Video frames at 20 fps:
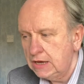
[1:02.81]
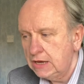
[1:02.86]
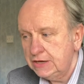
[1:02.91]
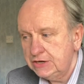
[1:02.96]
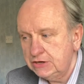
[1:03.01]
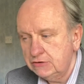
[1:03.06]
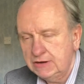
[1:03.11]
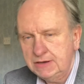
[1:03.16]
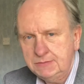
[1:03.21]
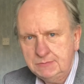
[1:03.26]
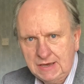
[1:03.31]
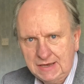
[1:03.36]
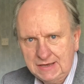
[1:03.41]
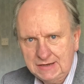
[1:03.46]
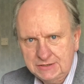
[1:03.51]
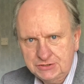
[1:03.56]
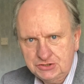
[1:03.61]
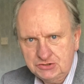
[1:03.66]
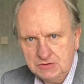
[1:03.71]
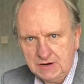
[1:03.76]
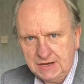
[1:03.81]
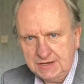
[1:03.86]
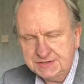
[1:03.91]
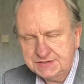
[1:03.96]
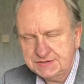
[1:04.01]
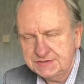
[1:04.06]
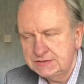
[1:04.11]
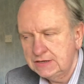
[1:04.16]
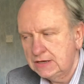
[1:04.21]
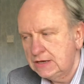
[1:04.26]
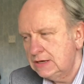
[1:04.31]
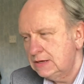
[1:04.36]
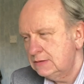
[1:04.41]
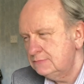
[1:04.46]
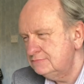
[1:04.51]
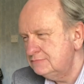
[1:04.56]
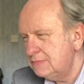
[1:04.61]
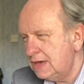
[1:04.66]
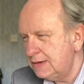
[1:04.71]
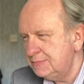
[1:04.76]
Your email address,
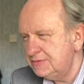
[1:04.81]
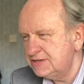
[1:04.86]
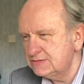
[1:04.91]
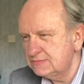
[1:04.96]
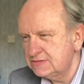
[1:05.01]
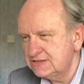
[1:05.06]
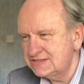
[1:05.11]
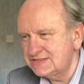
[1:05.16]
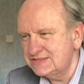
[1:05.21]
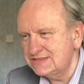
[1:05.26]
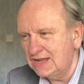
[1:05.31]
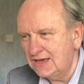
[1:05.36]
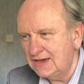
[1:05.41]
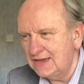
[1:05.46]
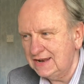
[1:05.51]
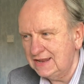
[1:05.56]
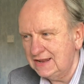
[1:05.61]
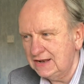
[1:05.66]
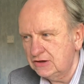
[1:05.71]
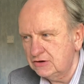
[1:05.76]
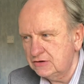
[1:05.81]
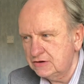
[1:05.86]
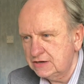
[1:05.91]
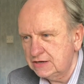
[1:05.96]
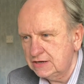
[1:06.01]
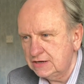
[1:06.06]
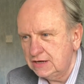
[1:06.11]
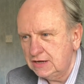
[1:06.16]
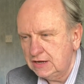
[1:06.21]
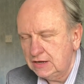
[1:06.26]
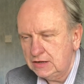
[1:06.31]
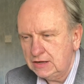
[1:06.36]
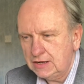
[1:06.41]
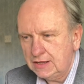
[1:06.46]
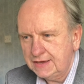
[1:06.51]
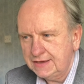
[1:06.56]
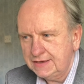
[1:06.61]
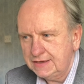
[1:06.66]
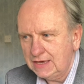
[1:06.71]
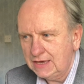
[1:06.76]
maybe something slightly longer,
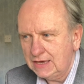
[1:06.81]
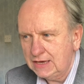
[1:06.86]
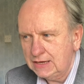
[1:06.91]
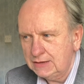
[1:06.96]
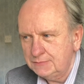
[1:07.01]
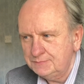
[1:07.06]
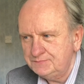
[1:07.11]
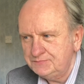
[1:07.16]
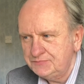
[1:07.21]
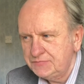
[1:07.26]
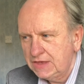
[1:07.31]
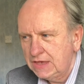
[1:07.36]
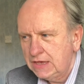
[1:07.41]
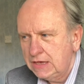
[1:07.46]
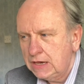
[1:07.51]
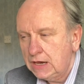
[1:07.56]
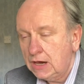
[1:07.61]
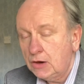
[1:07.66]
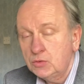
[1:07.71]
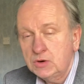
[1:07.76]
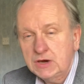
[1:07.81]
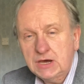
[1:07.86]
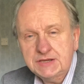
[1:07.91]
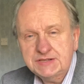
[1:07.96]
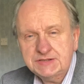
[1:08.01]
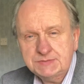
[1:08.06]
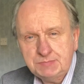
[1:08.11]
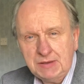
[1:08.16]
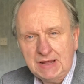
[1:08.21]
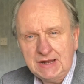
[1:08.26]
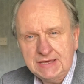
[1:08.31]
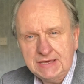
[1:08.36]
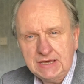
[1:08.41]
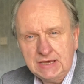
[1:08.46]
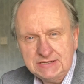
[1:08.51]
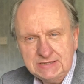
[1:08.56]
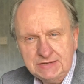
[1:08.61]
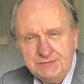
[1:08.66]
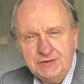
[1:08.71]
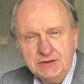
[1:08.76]
like a
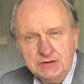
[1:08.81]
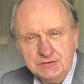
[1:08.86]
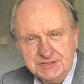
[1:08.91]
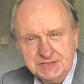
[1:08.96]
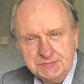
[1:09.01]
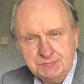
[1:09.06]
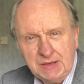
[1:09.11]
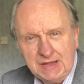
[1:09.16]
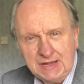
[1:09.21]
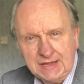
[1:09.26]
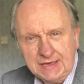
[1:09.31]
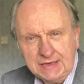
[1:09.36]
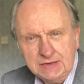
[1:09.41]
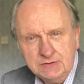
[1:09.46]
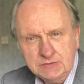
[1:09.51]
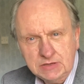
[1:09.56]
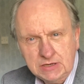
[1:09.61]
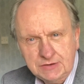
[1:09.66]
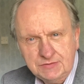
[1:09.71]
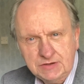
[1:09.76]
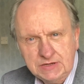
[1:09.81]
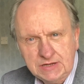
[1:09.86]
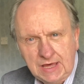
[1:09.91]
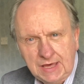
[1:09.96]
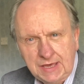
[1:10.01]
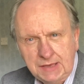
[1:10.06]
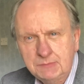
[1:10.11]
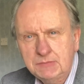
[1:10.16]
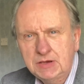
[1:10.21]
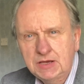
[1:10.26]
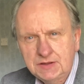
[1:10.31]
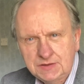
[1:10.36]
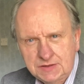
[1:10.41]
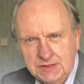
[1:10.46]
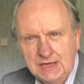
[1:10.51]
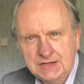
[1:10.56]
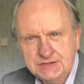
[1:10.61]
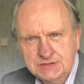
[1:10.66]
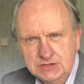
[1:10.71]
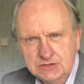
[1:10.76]
difficult spelling of a name,
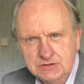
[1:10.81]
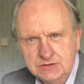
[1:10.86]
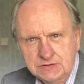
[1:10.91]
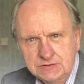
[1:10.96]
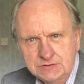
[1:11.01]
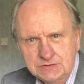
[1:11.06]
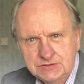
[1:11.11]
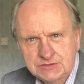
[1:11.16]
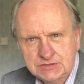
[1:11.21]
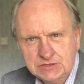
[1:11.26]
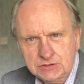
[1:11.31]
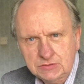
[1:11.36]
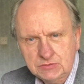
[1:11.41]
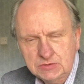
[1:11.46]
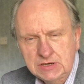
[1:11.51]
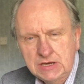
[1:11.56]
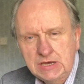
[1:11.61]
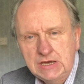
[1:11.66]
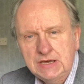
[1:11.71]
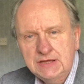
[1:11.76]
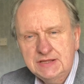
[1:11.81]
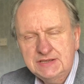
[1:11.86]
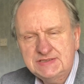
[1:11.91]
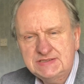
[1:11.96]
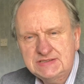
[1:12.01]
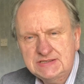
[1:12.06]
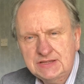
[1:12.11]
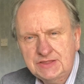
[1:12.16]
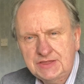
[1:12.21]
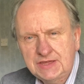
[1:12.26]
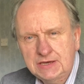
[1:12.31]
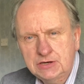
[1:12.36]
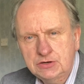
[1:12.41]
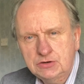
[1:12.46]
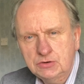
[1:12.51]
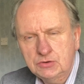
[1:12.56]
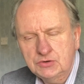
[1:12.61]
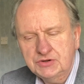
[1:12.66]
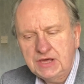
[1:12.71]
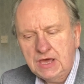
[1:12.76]
that's good too. This is a thing
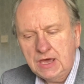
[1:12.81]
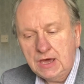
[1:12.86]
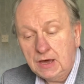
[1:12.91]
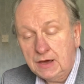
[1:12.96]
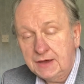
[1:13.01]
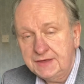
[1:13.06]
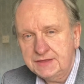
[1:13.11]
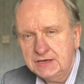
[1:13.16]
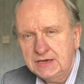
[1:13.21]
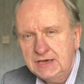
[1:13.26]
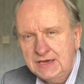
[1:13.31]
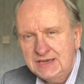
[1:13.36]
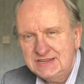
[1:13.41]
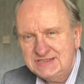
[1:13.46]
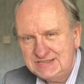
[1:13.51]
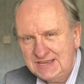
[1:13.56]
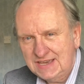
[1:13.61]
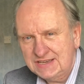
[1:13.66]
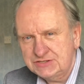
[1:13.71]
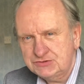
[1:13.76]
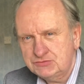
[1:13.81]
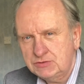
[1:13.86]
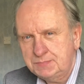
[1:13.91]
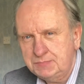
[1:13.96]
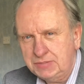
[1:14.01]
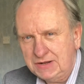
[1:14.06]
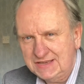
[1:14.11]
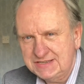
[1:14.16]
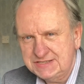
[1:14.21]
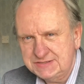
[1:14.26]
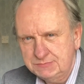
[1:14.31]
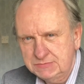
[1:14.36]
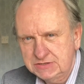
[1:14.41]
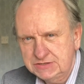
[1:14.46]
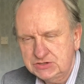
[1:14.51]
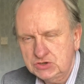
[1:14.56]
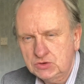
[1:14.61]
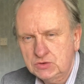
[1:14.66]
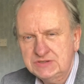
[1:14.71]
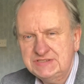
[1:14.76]
called either text
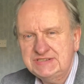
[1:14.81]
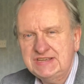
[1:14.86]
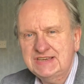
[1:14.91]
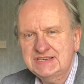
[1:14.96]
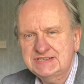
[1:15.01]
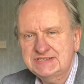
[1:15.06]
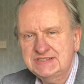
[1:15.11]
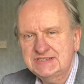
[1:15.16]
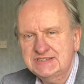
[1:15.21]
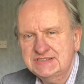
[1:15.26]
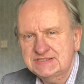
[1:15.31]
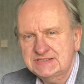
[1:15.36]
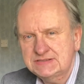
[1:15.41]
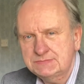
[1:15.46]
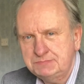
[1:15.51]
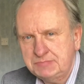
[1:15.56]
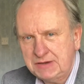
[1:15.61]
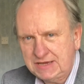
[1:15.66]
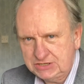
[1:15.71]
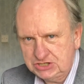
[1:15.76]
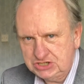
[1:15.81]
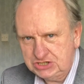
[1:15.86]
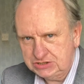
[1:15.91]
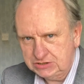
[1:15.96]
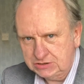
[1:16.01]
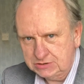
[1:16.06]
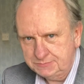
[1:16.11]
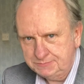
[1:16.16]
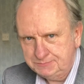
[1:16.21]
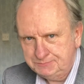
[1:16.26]
replacement or text expansion.